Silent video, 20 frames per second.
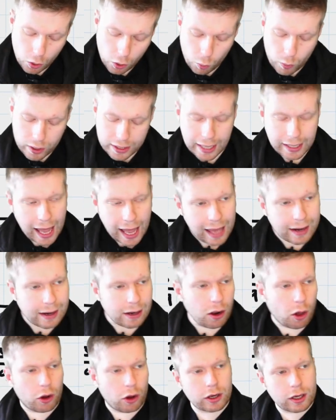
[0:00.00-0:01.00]
We then had a
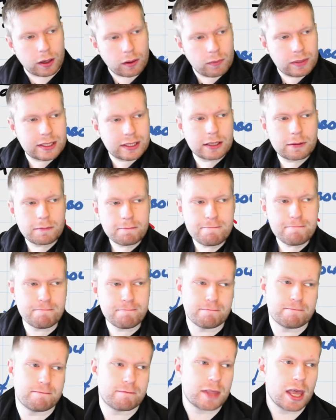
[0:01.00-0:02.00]
look and we said,
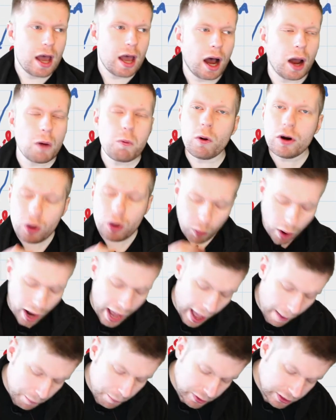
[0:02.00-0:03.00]
I wonder what
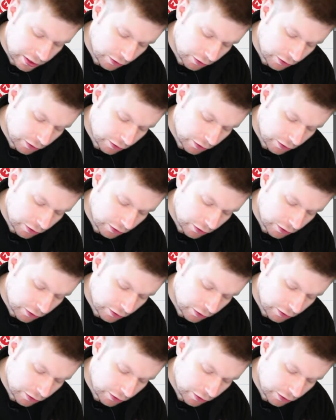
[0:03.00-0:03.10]
happens if